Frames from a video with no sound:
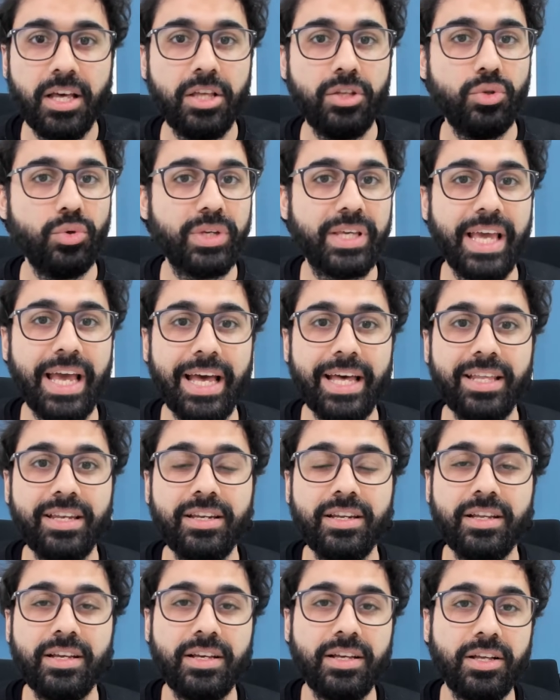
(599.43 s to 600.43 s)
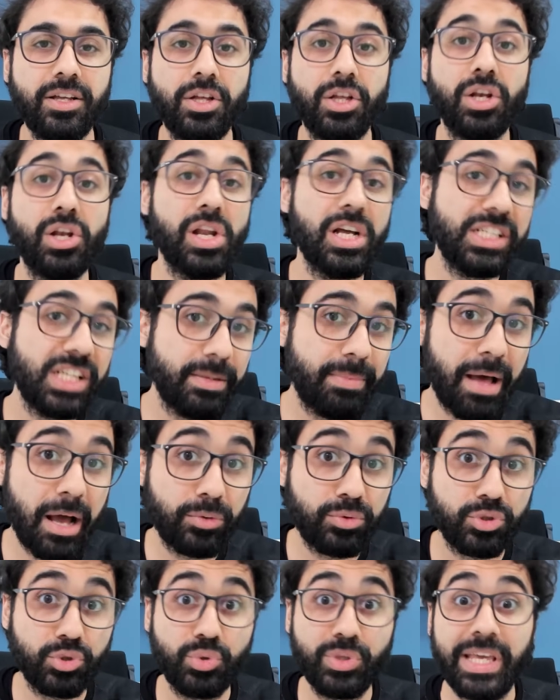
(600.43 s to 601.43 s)
You can learn
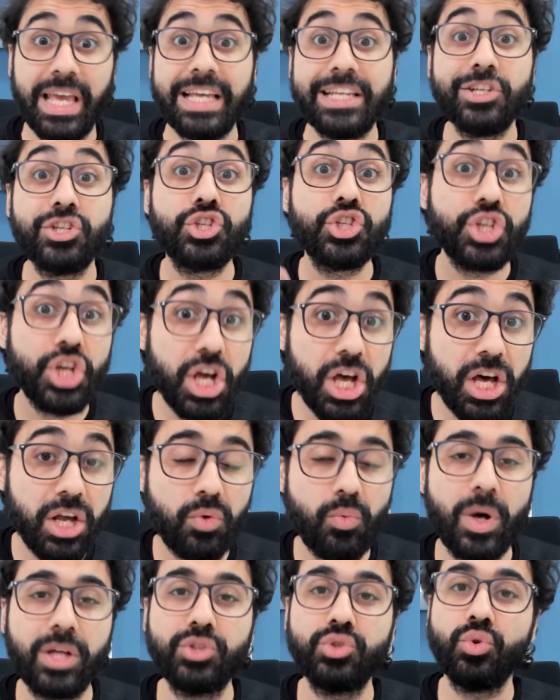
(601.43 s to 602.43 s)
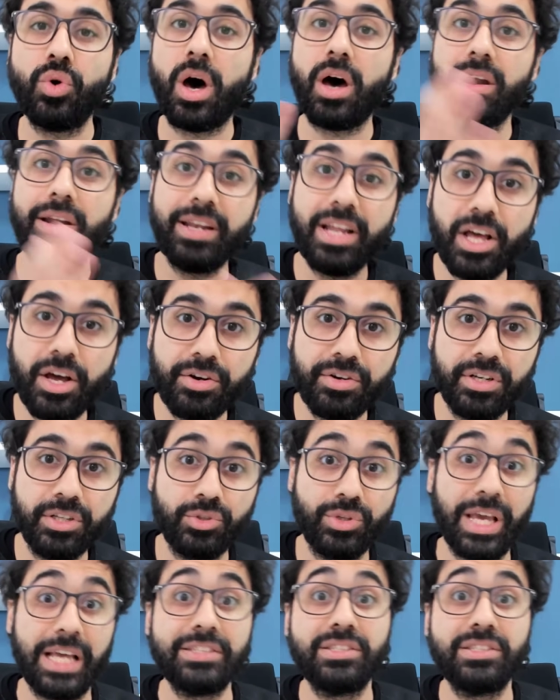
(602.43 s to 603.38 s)
about it. You can share what you are learning. You can